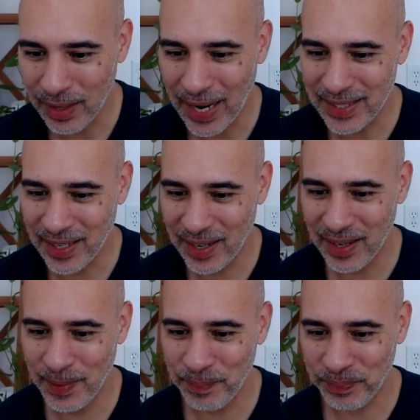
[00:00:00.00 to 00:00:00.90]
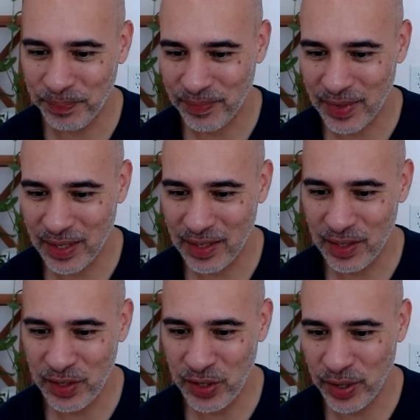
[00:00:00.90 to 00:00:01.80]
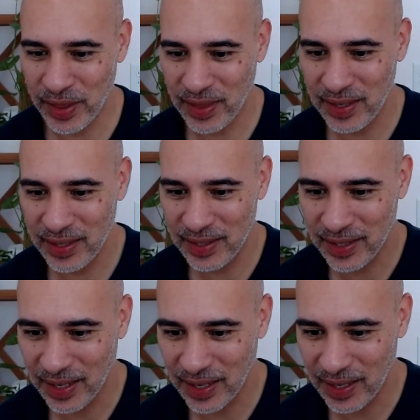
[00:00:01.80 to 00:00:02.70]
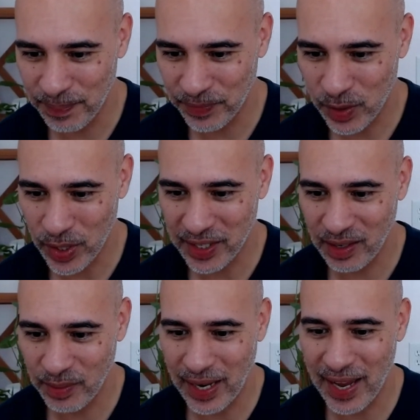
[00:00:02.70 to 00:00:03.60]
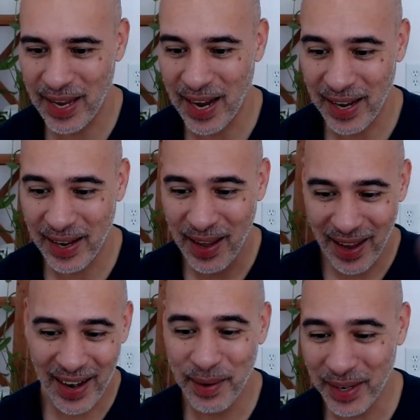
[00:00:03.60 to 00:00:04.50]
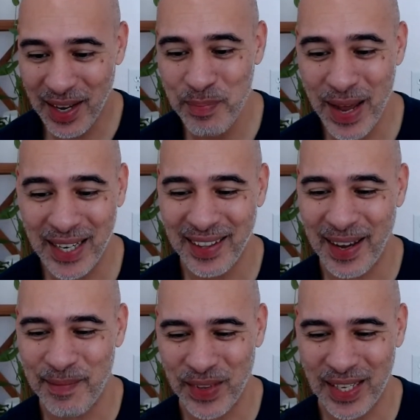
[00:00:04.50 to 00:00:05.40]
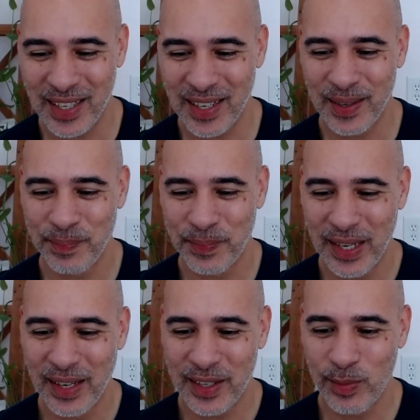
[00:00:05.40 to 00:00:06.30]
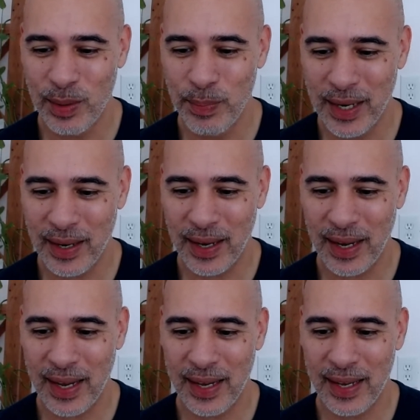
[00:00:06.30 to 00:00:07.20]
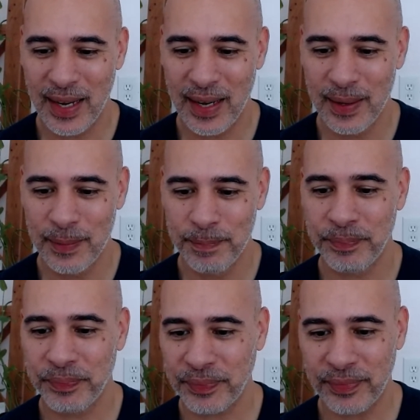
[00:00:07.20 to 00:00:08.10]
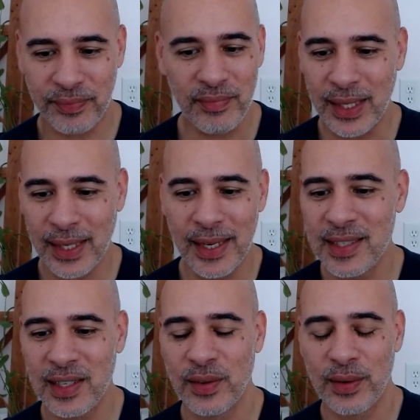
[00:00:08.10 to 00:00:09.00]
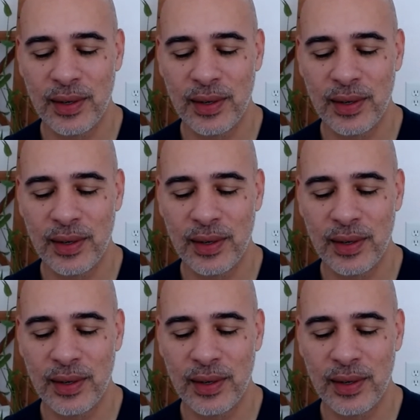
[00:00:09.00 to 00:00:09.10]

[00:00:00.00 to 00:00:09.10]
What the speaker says: I saw Jyoti's question about AI, and I'm going to come back to that. That's a good one, but it isn't